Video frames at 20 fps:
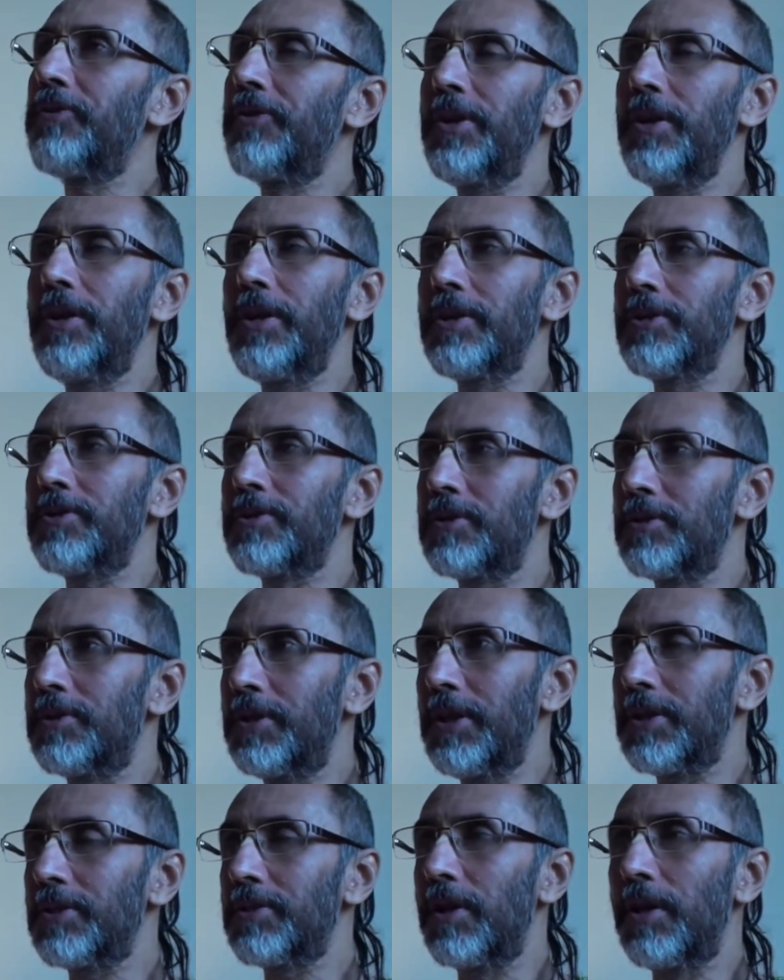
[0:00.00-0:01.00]
feelings,
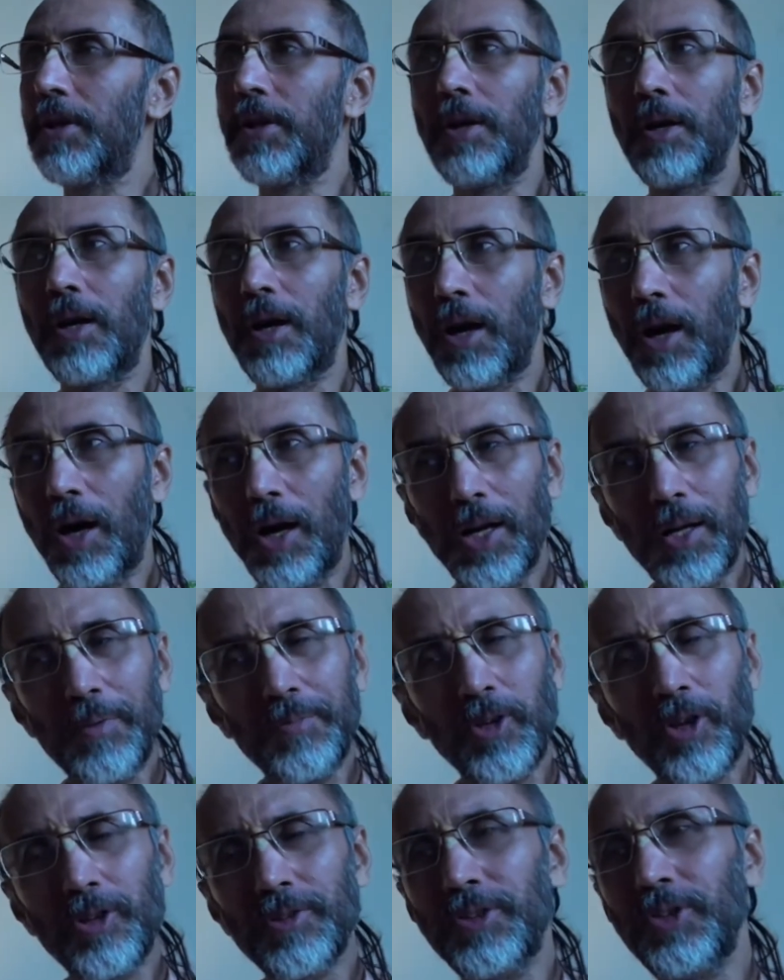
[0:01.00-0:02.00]
thinks, I
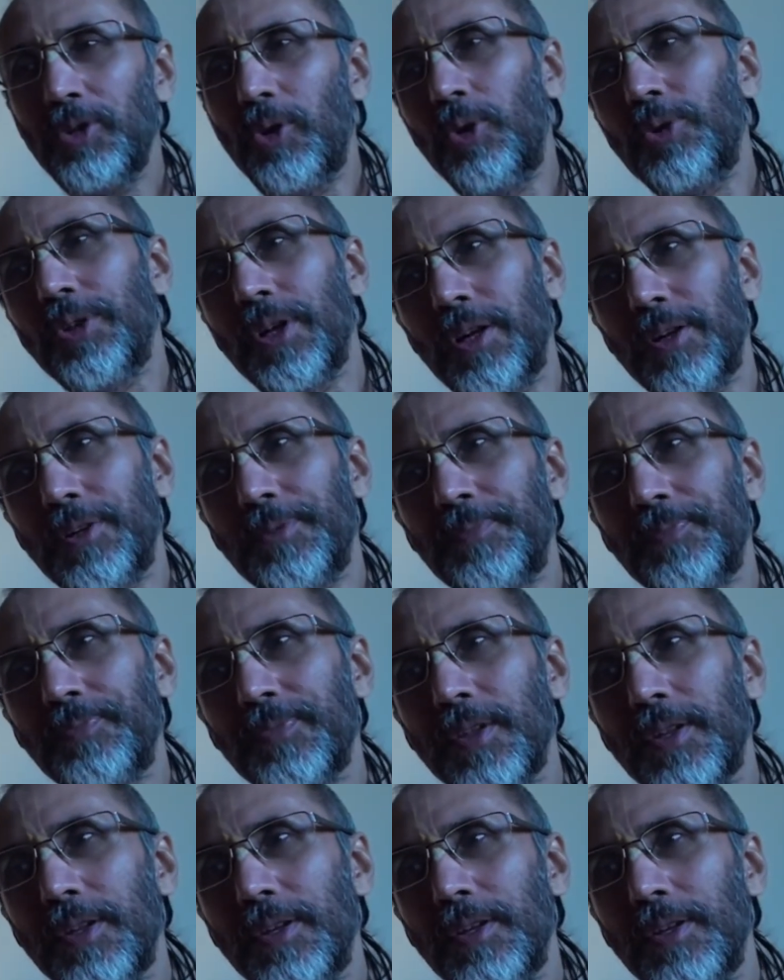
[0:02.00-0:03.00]
am not the owner,
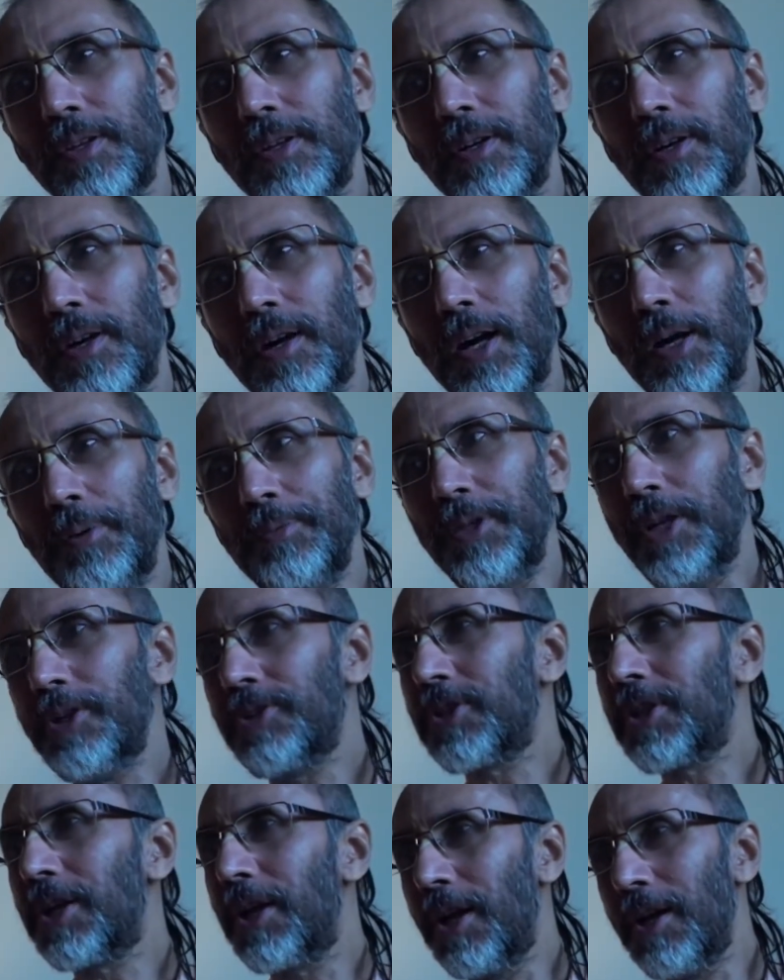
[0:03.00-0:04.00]
I am
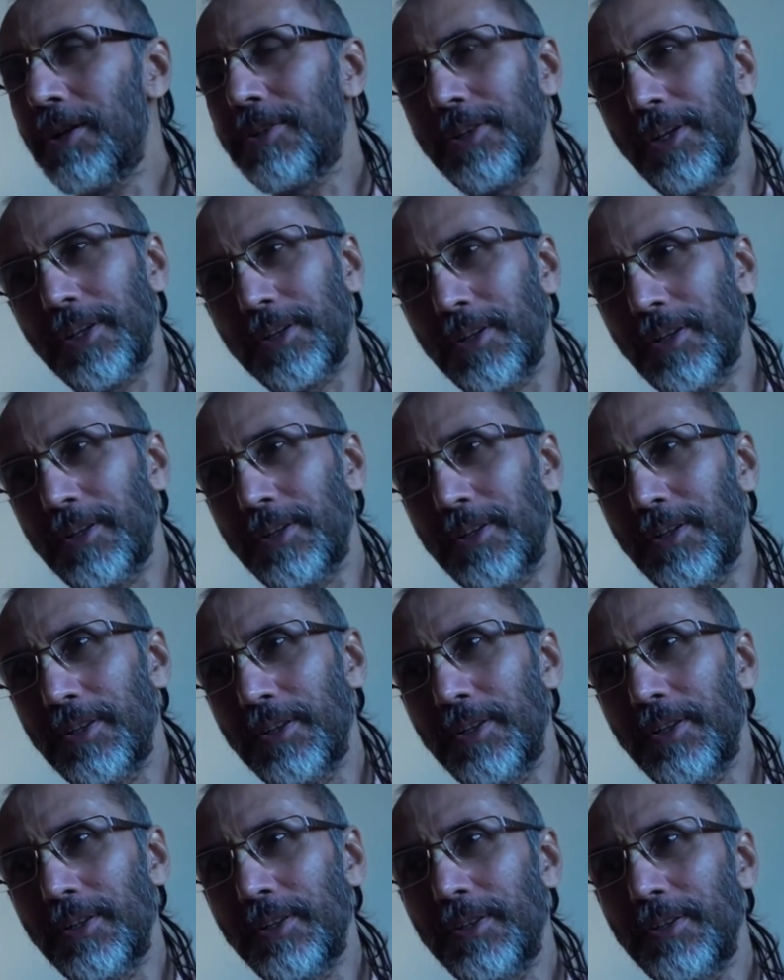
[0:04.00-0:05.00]
just caretaker.
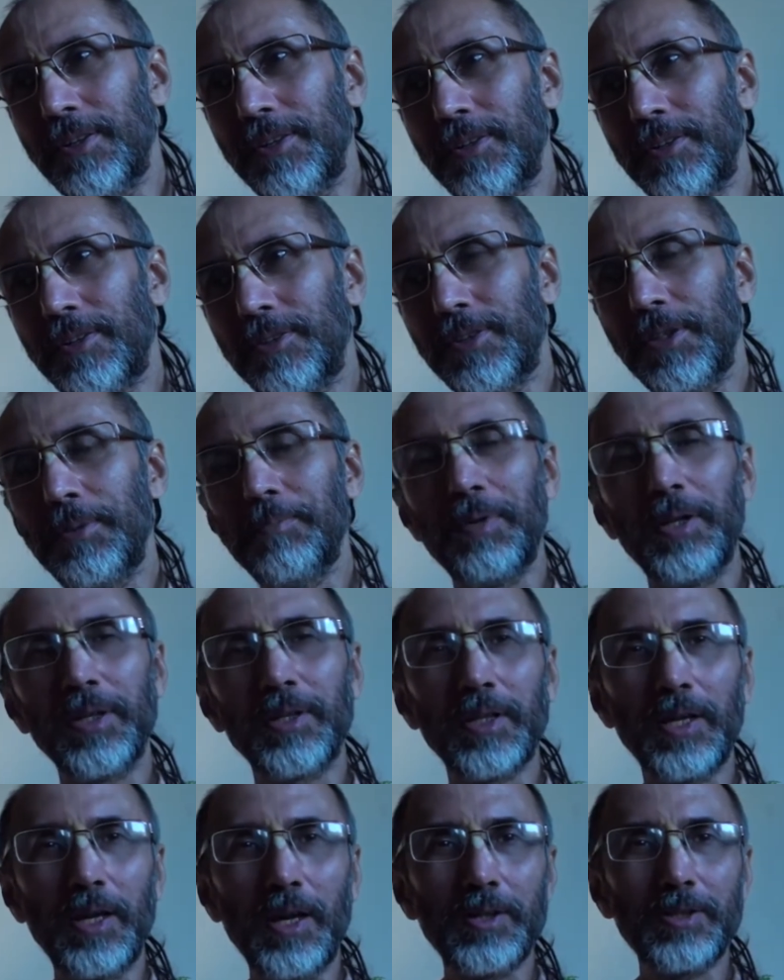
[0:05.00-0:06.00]

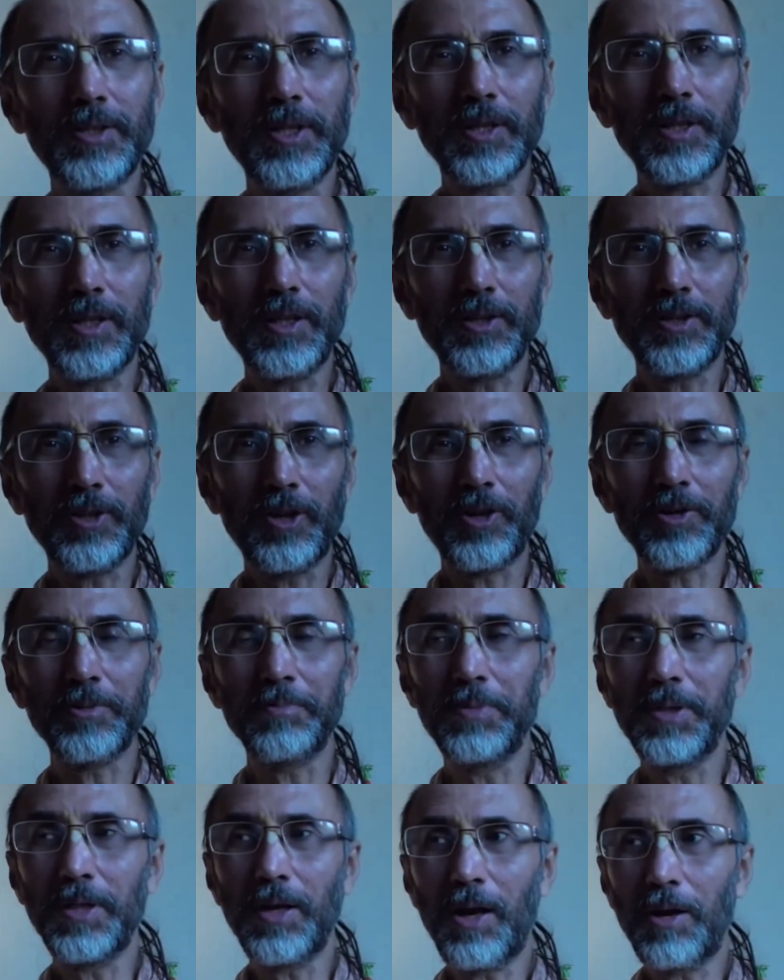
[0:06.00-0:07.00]
Simply caretaker
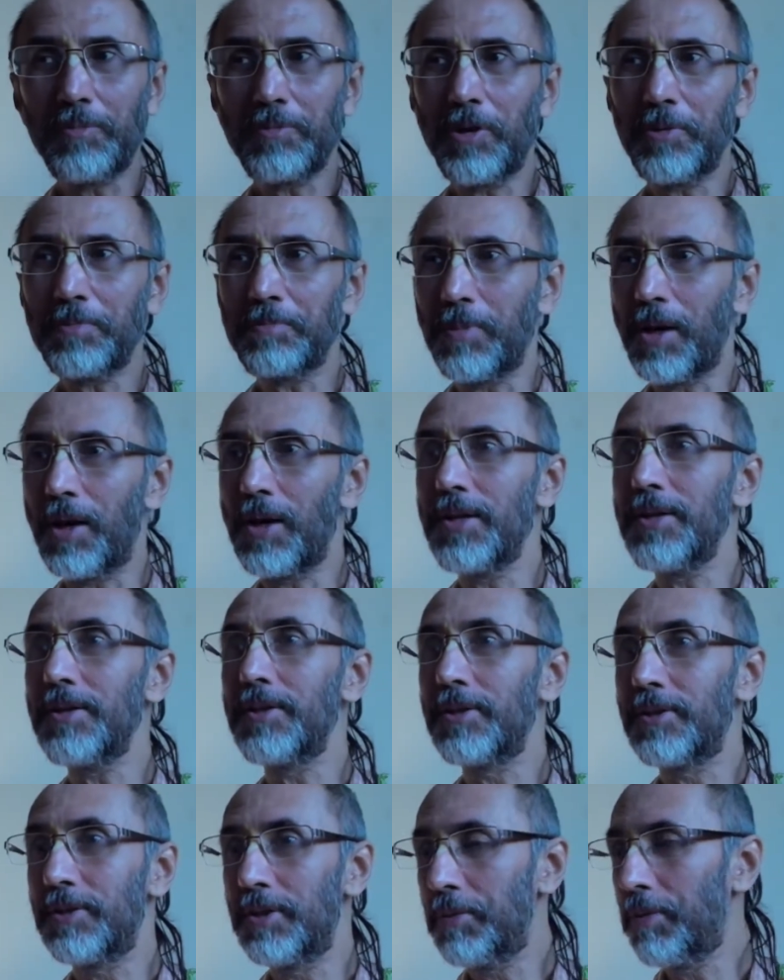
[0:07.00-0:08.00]
on behalf of my
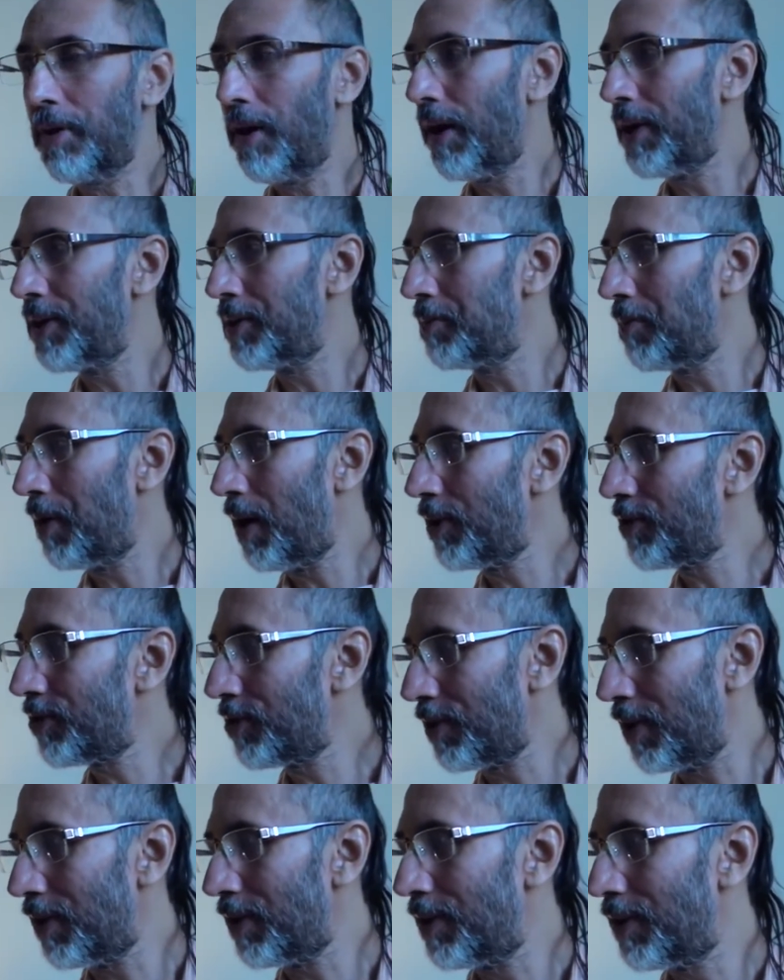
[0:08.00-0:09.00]
divine
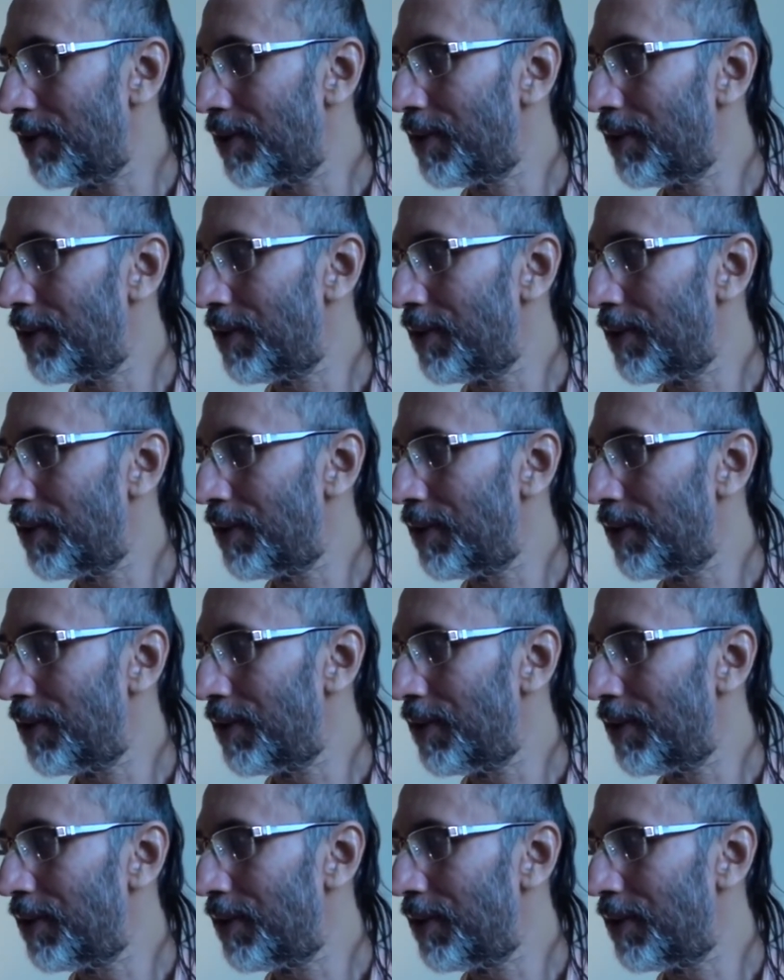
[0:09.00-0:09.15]
master.